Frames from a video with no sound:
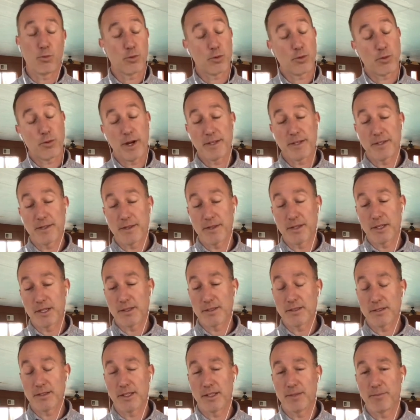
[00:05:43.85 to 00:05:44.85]
crazy
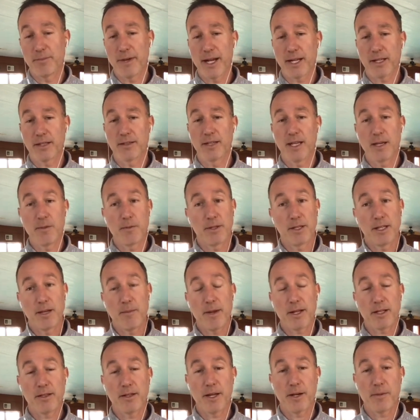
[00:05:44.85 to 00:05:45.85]
things in, in back in the day, but he didn't
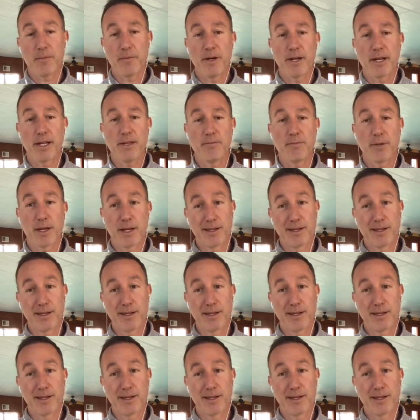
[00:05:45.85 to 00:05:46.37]
make a lot of money.